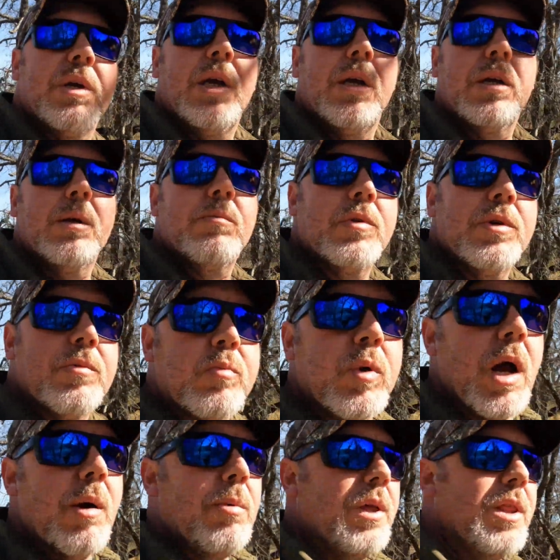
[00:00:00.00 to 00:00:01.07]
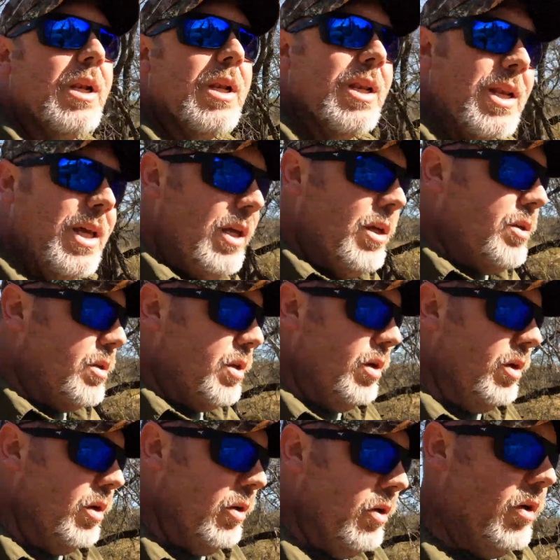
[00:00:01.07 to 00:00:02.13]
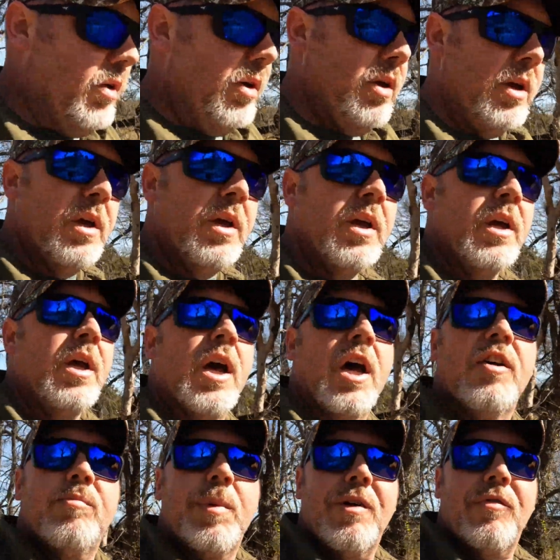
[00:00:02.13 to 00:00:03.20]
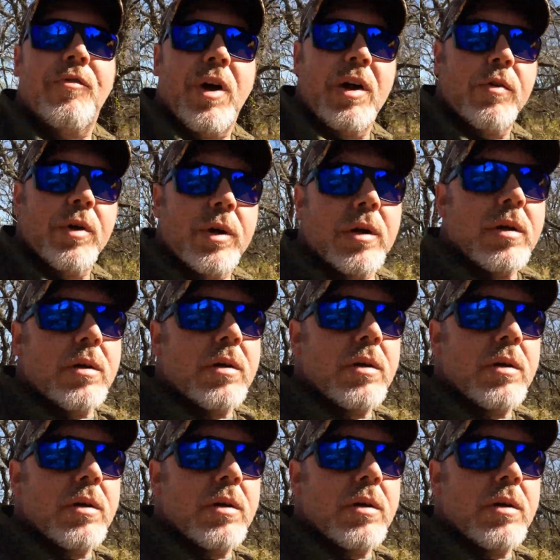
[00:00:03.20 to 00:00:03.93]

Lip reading: Kingdom was probably the least of my favorite